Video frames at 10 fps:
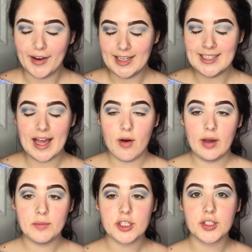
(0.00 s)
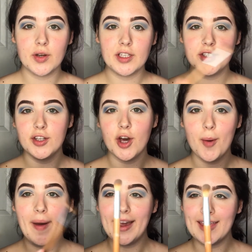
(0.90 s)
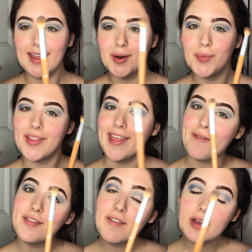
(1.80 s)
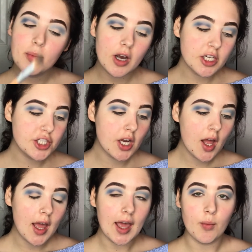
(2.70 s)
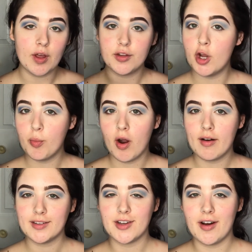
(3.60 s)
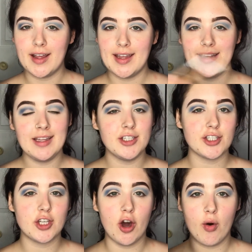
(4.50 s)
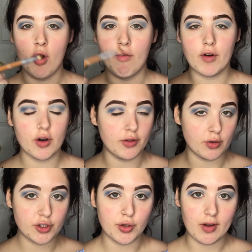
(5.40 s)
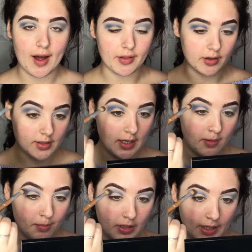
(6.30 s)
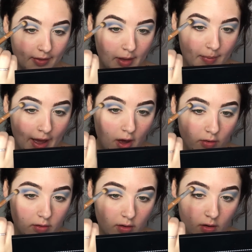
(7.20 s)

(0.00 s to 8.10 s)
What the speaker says: Alright, now I'm just going to go back in with that fluffy brush with no product on it and just go over those two colors and blend them out.